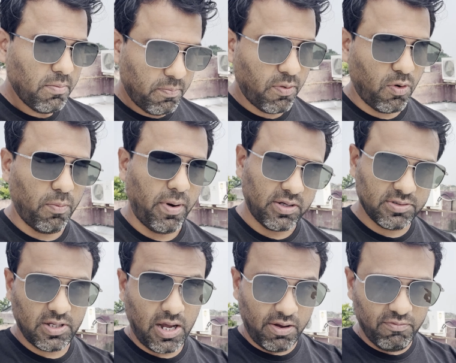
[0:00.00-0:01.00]
Pro Max,
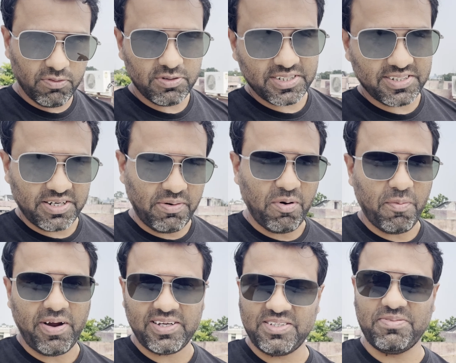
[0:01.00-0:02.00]
iPhone 16 Pro
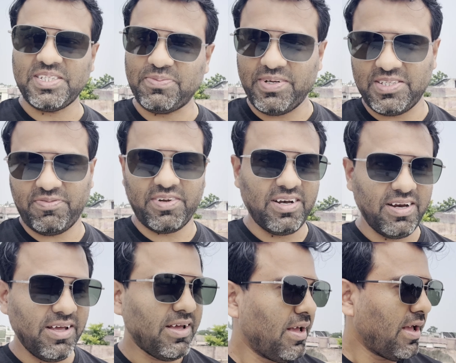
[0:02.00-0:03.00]
Max to be specifically.